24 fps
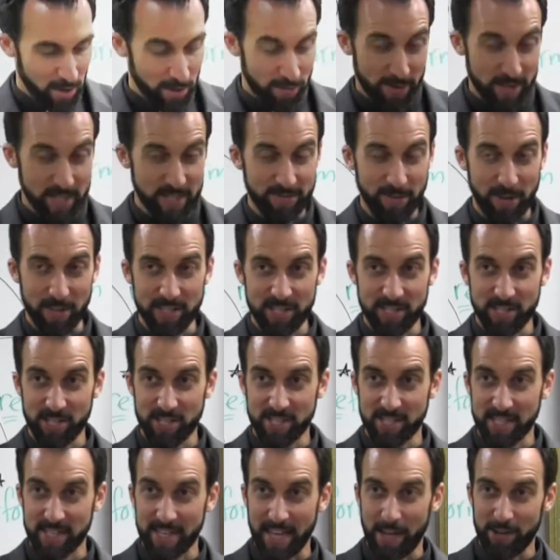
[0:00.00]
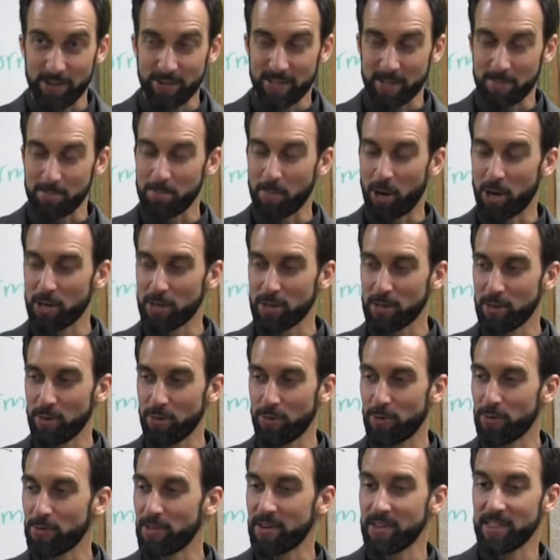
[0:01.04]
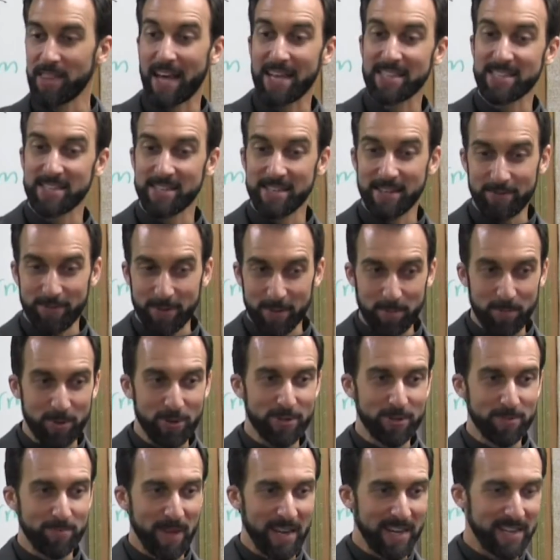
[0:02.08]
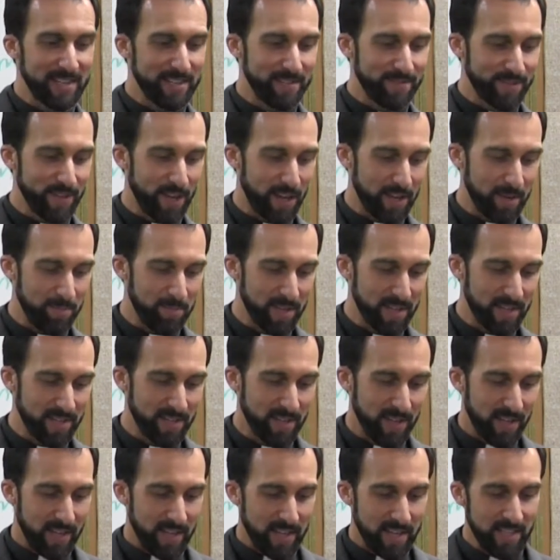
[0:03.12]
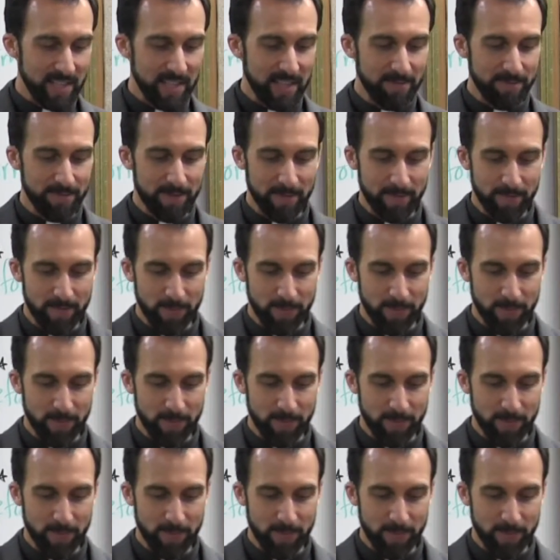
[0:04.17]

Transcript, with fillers: First of all, let's just acknowledge that Martin Luther, there are lots of different perspectives on him because he lived from